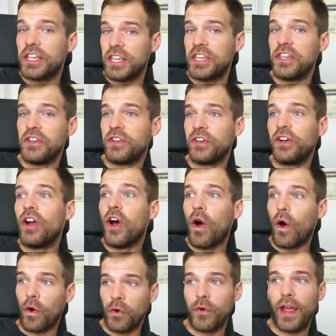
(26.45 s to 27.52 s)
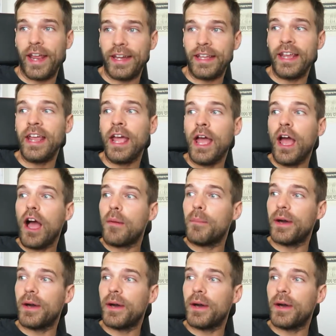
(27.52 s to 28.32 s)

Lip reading: here already,